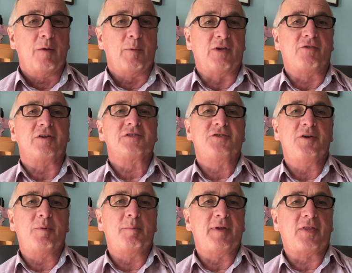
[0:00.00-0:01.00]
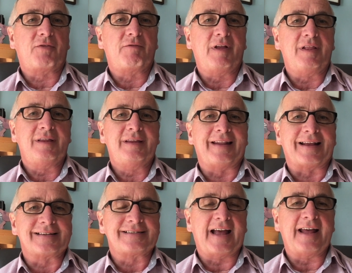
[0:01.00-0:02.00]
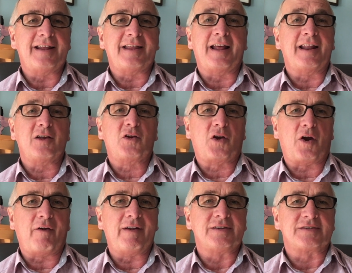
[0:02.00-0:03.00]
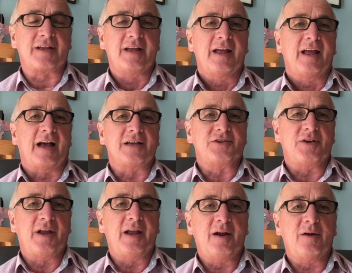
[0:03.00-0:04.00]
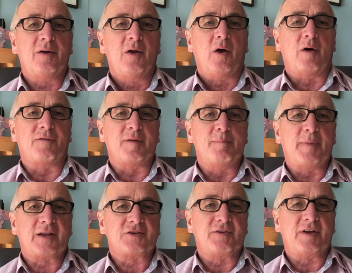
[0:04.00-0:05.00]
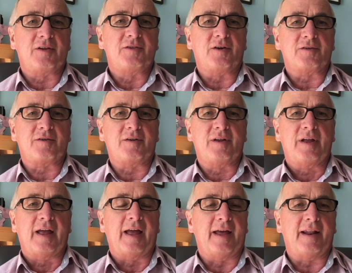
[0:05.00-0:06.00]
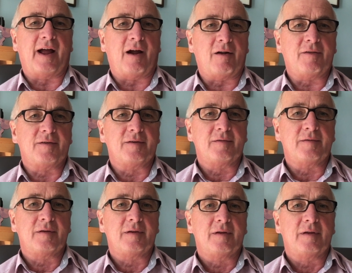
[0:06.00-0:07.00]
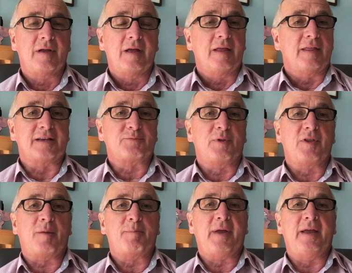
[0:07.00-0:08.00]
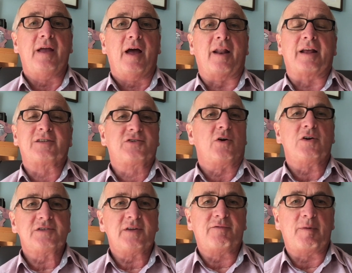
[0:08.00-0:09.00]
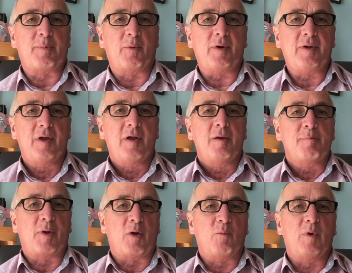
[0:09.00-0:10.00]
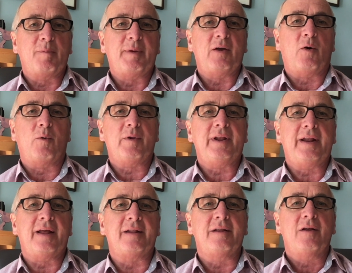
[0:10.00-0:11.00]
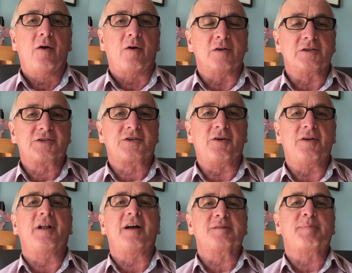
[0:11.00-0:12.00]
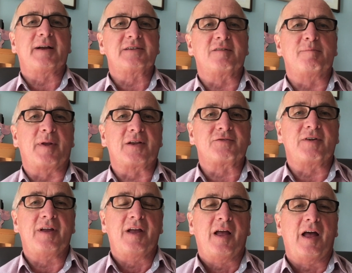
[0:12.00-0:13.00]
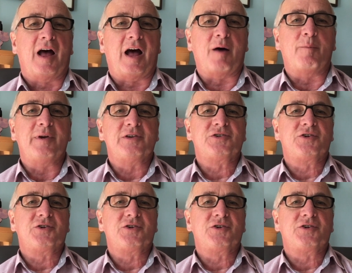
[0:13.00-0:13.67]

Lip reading: We trust you will be thrilled and excited and encouraged as you hear of the ministry conducted in Ireland. This will not be an exhaustive report, but it will be honing in on certain aspects of ministry, and we